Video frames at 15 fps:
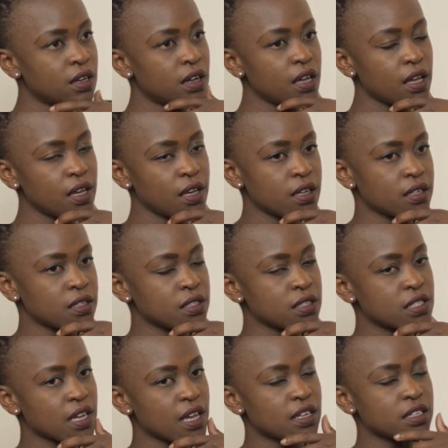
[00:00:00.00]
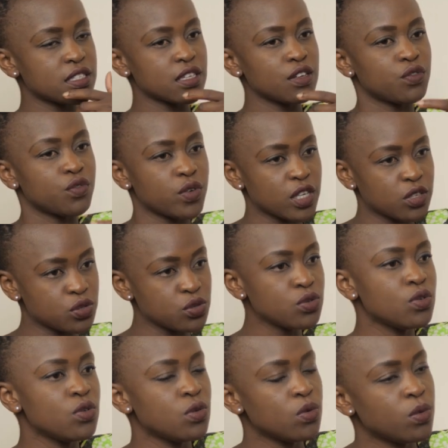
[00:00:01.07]
And if we do
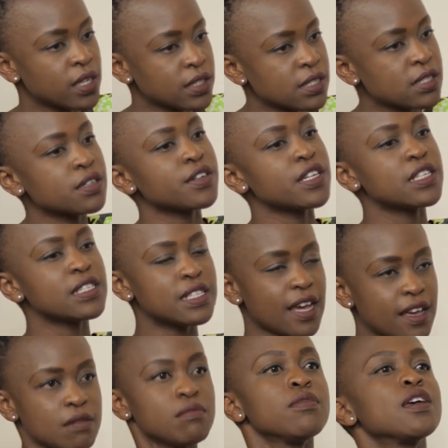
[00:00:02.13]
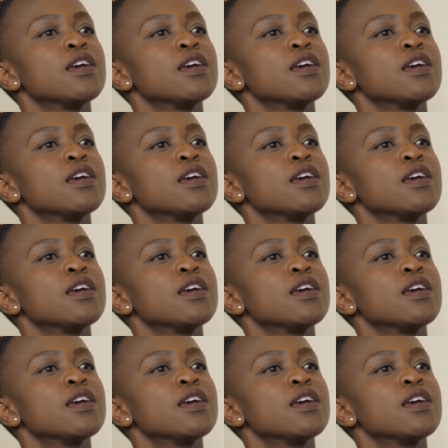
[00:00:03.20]
want screen time,